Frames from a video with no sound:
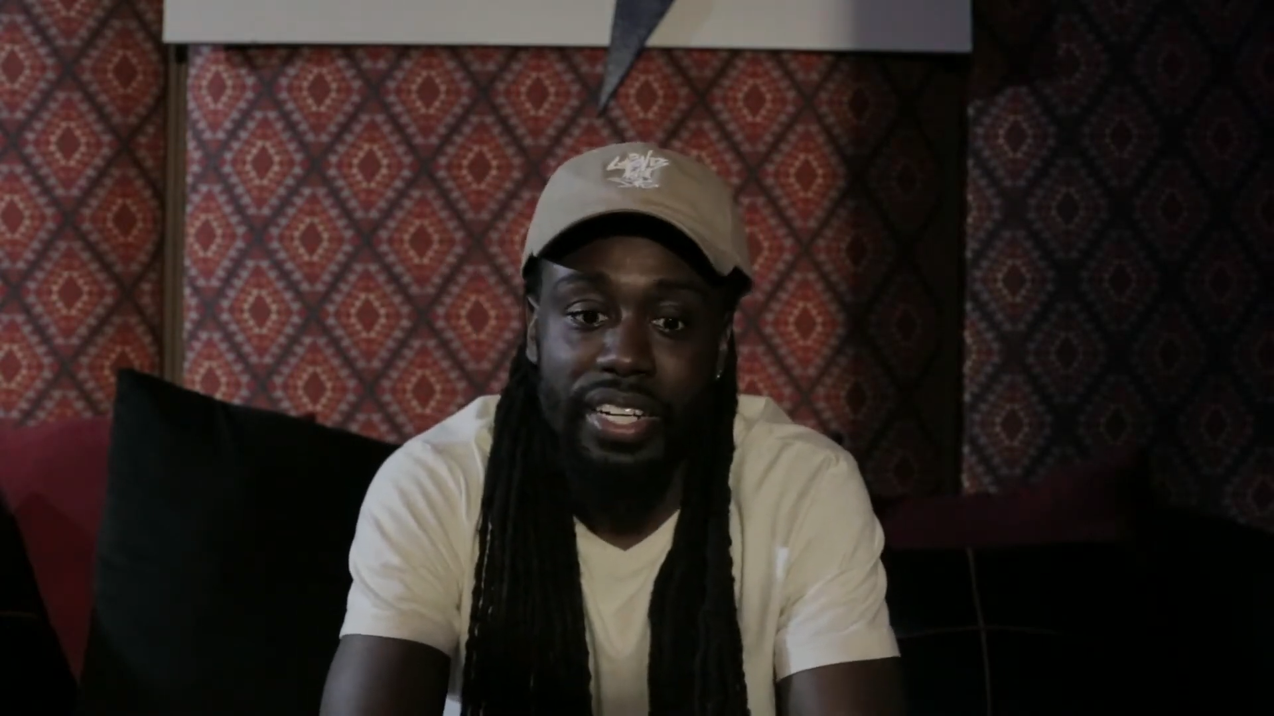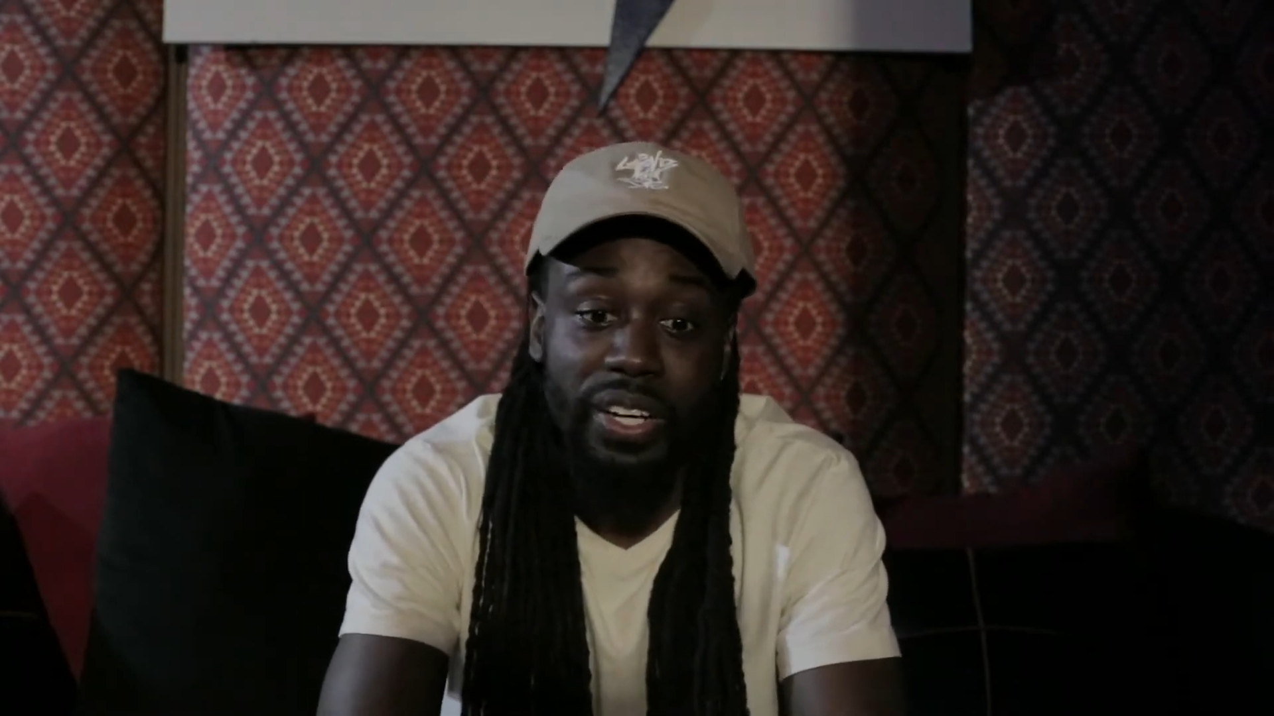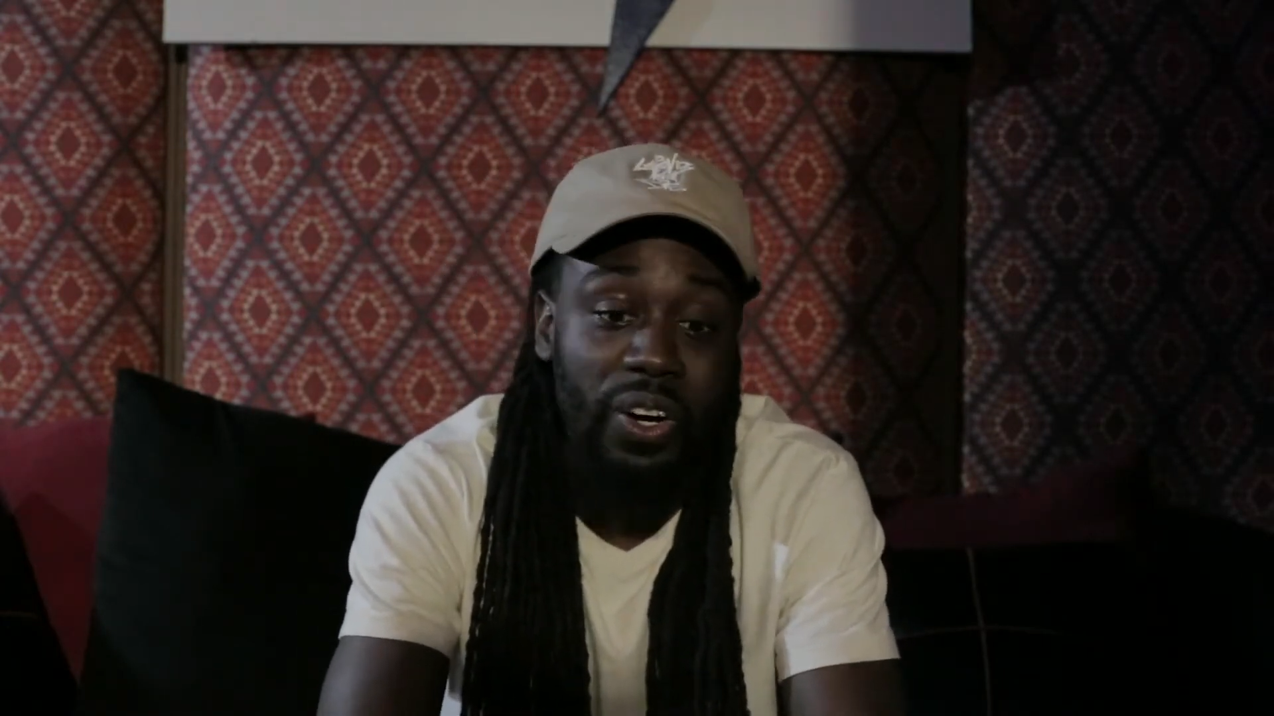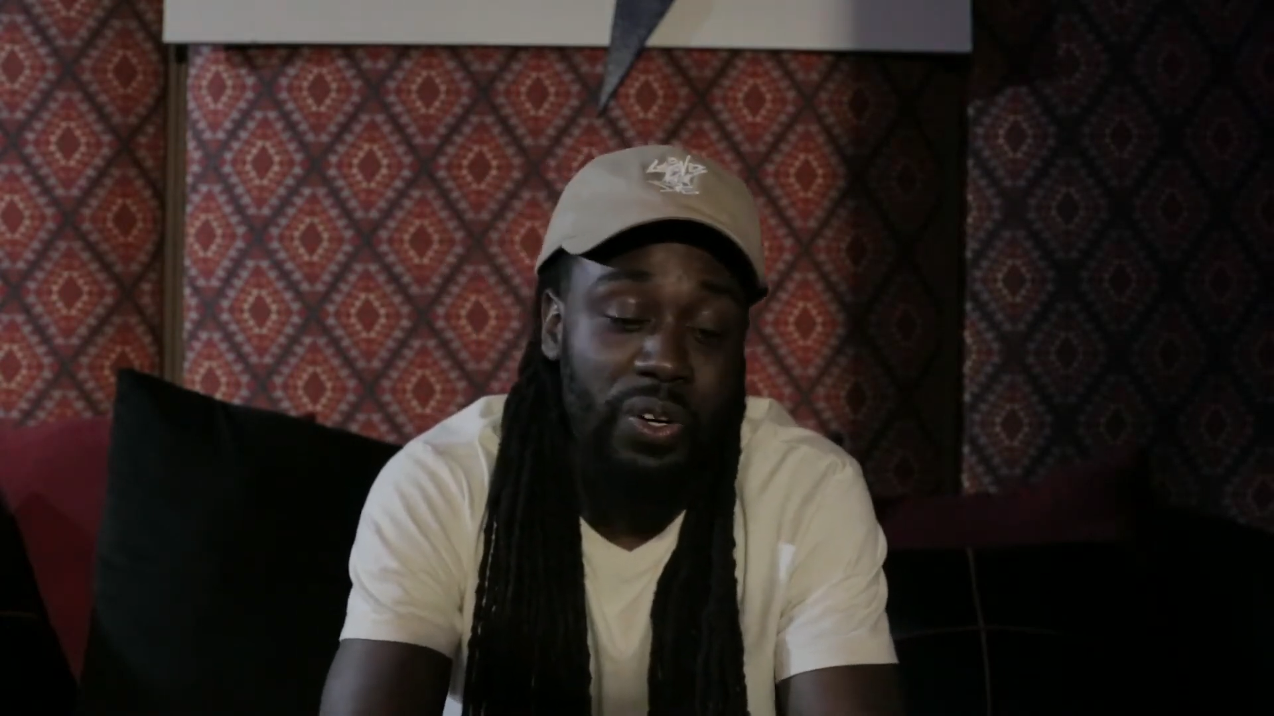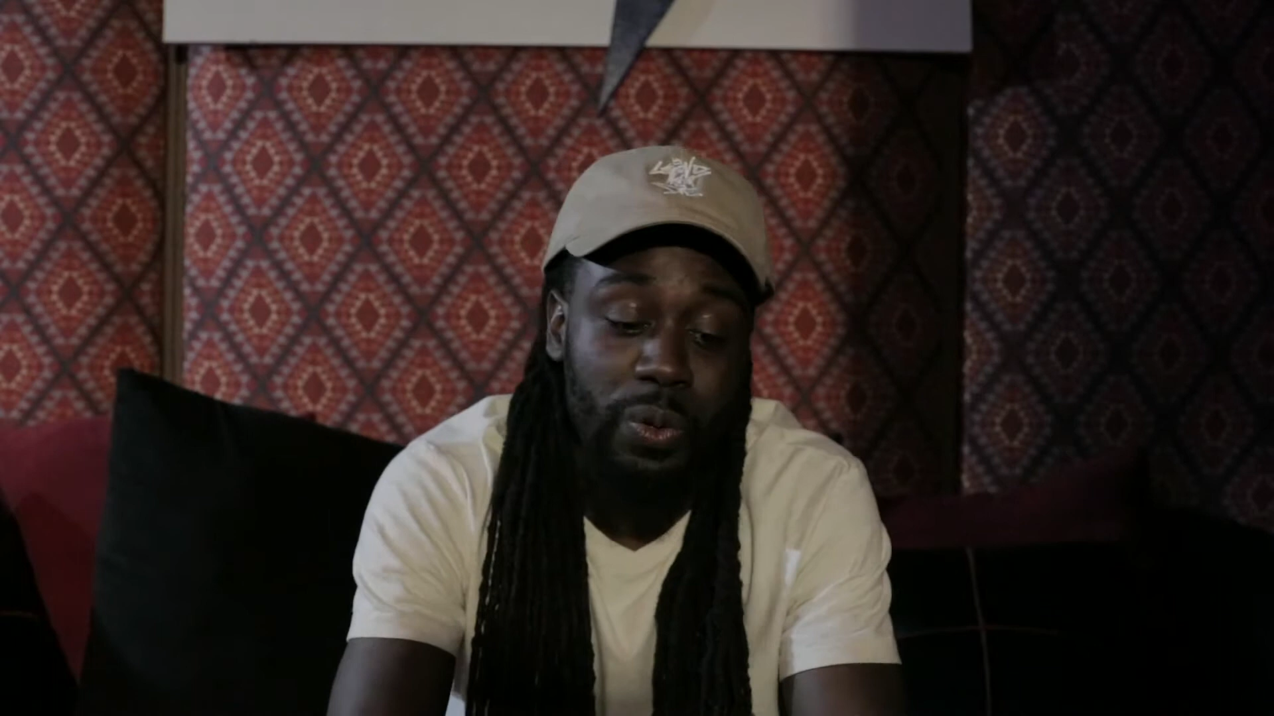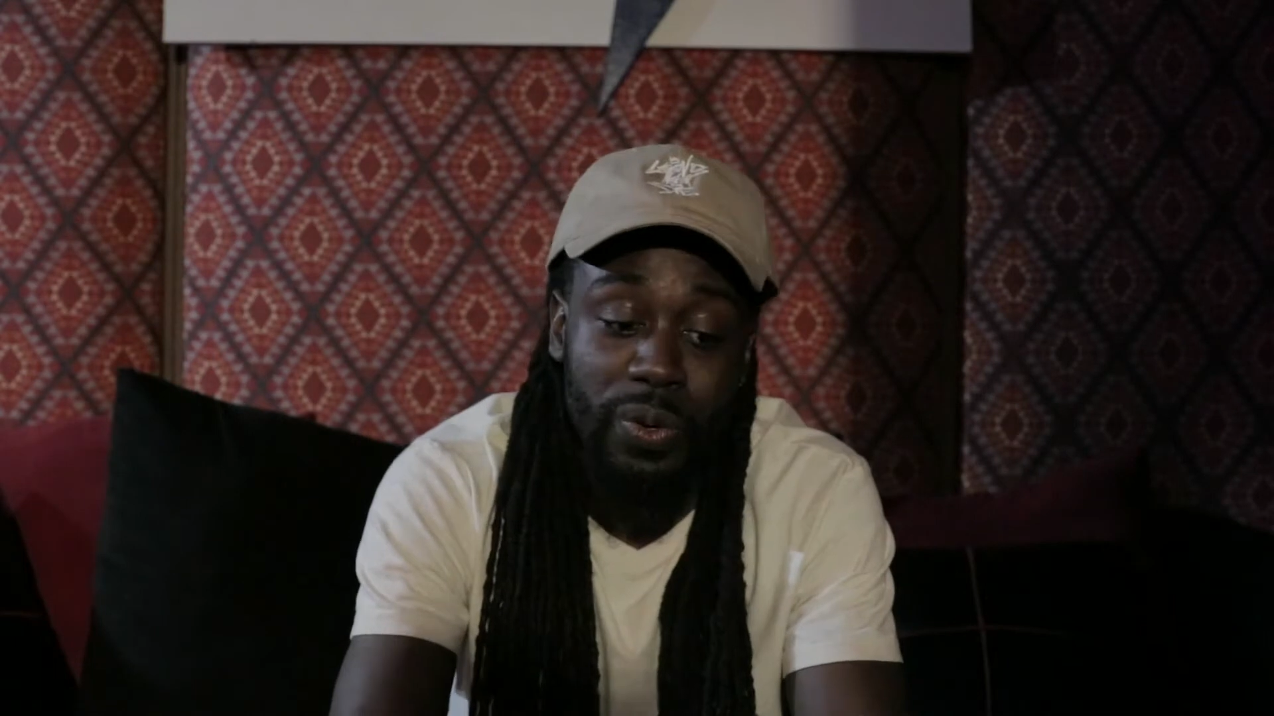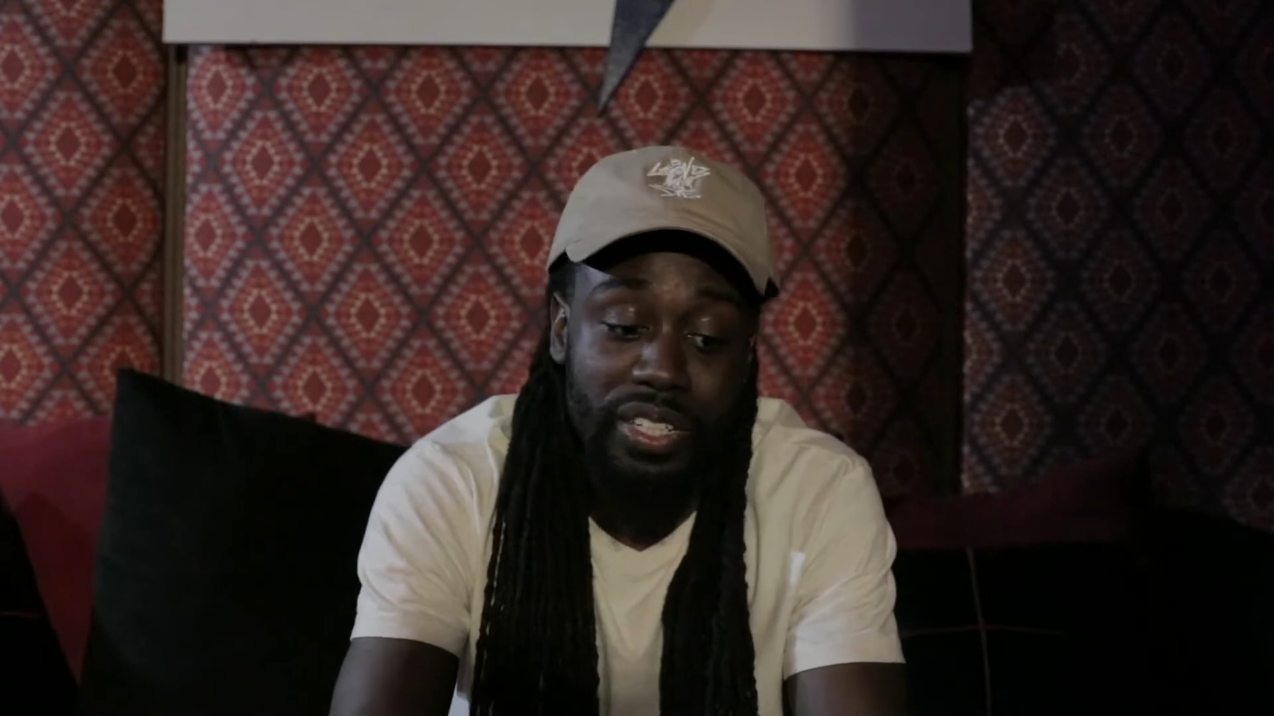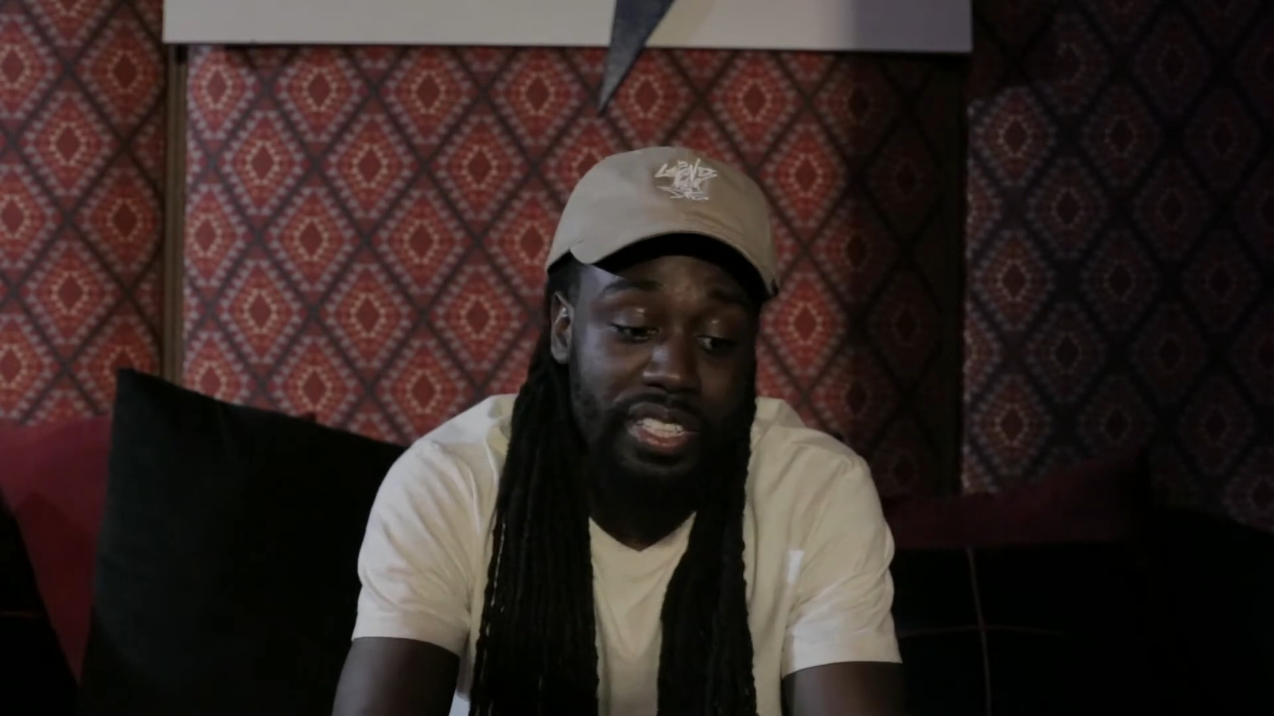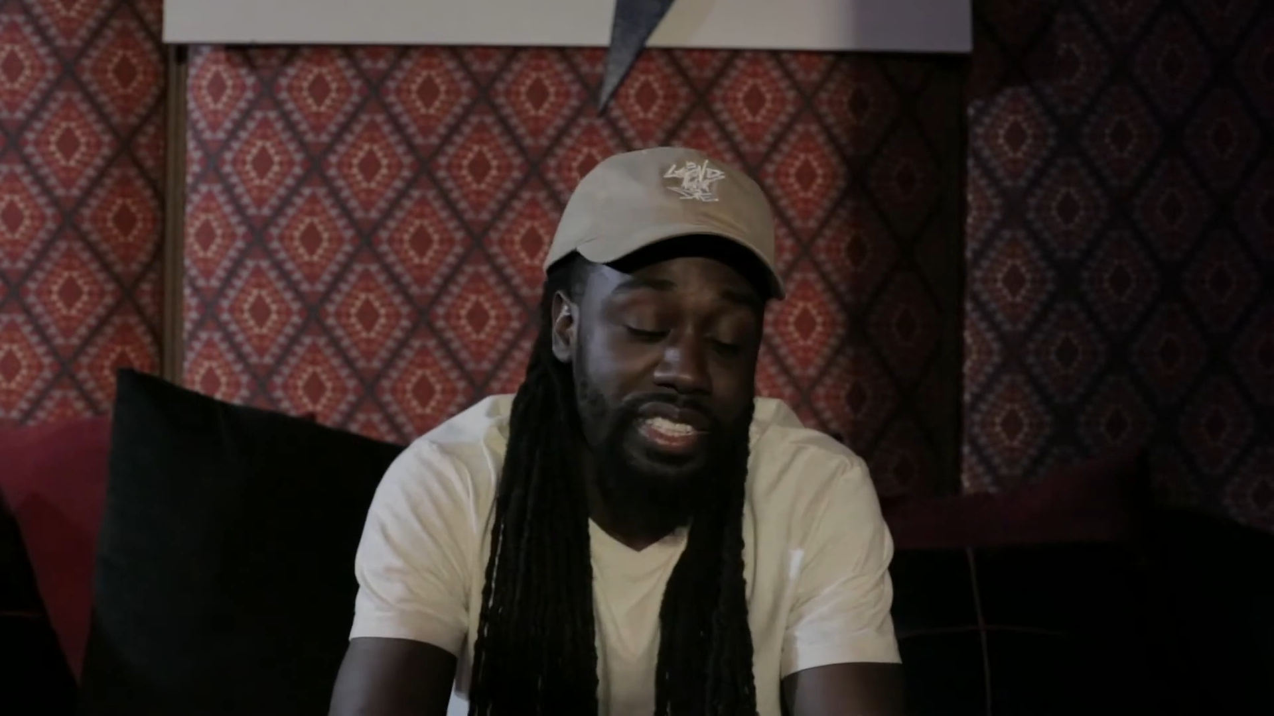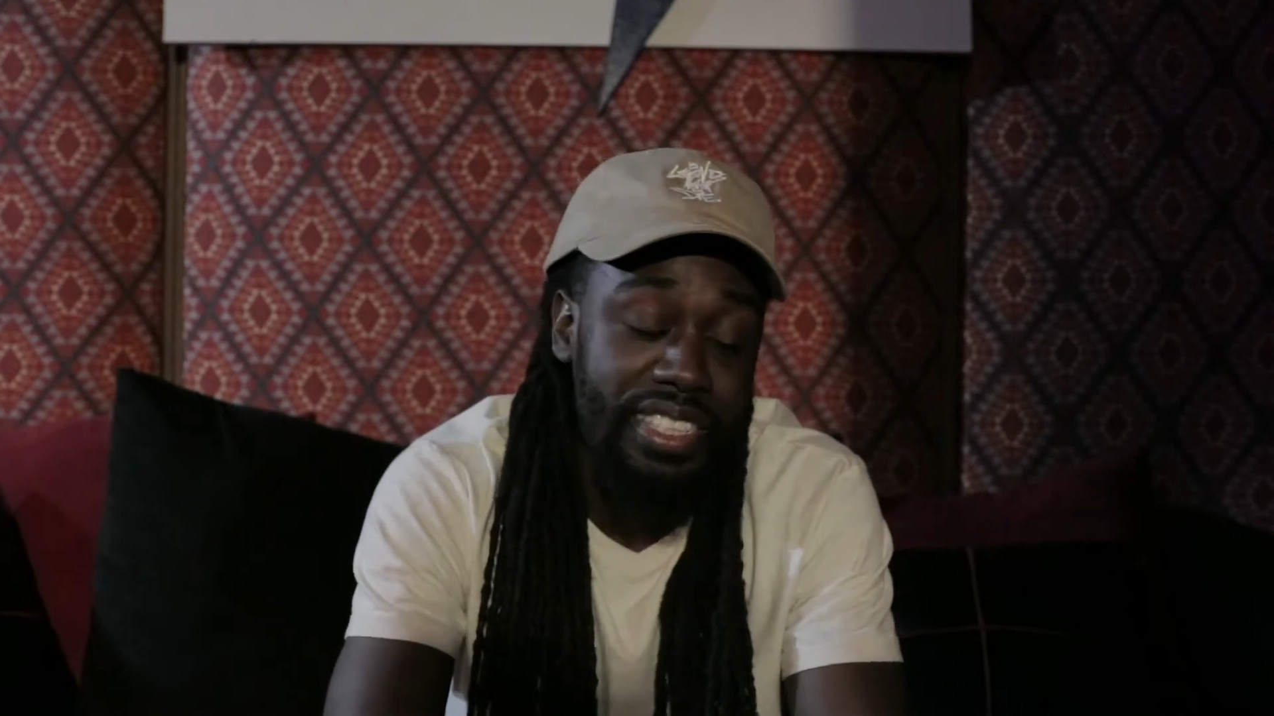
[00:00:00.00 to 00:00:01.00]
They all go
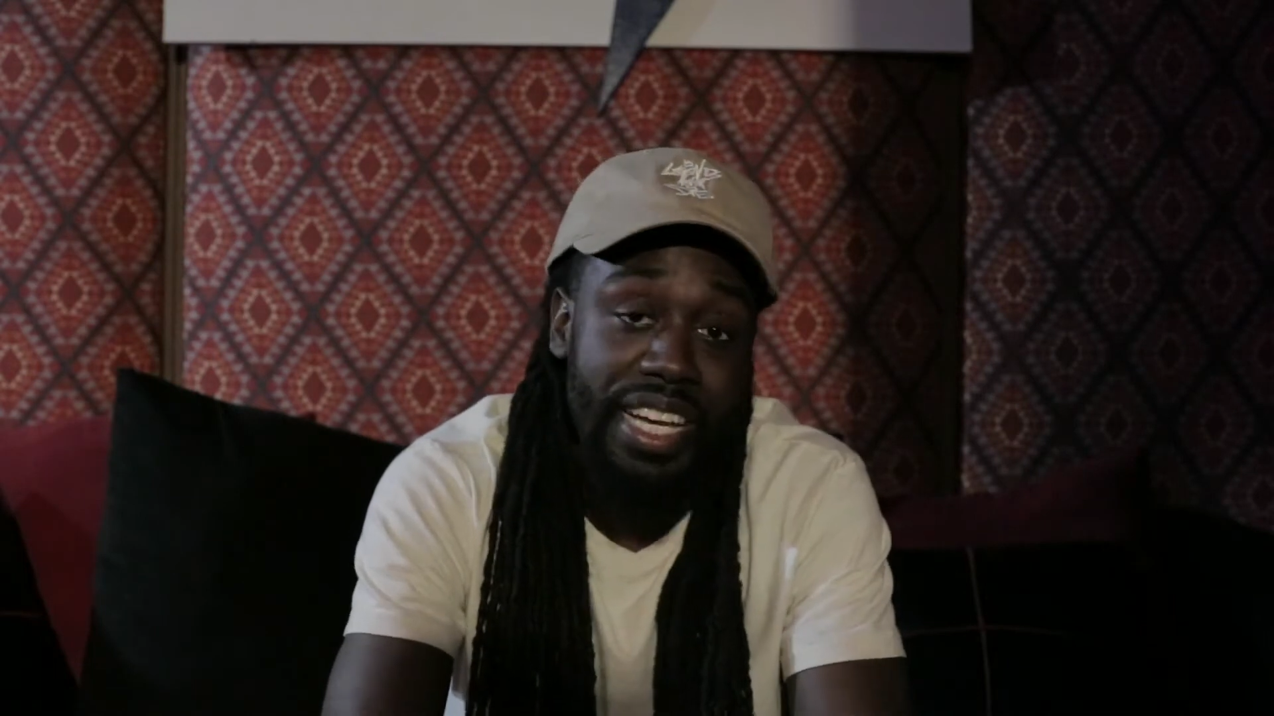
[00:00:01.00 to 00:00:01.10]
under the